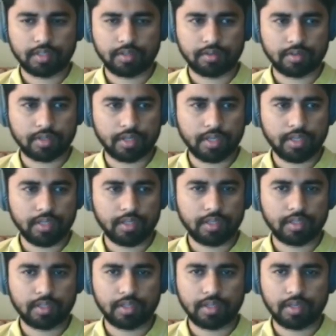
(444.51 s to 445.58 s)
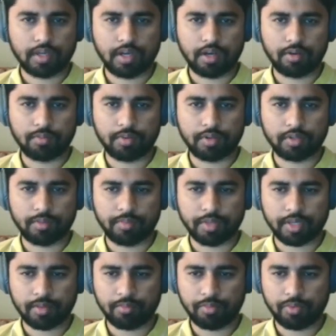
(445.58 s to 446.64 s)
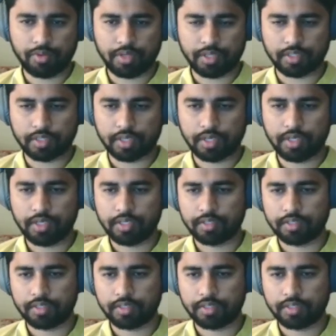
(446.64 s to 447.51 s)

Okay, how about I make a boolean cut?